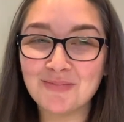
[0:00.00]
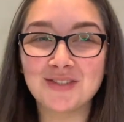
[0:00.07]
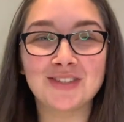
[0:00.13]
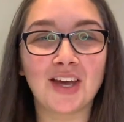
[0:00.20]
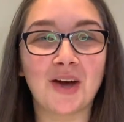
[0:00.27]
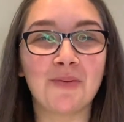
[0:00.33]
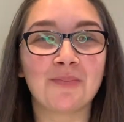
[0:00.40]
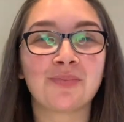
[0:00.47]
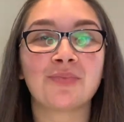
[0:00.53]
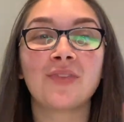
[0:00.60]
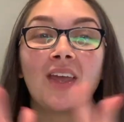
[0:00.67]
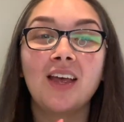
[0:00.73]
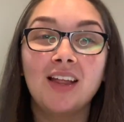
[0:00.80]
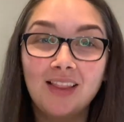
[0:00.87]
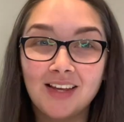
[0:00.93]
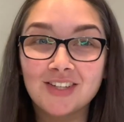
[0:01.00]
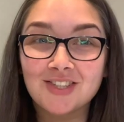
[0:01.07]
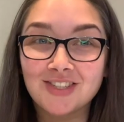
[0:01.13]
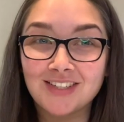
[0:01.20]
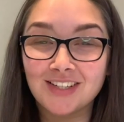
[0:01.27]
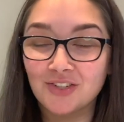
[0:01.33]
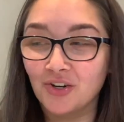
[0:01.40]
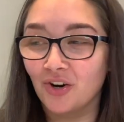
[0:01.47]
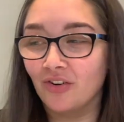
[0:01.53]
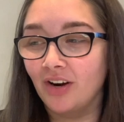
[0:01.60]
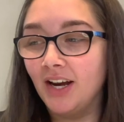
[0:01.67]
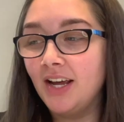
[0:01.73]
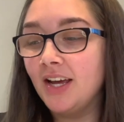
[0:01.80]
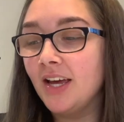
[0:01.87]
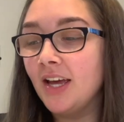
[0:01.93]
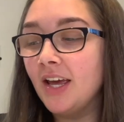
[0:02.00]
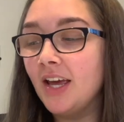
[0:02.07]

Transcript: So let's just ignore it.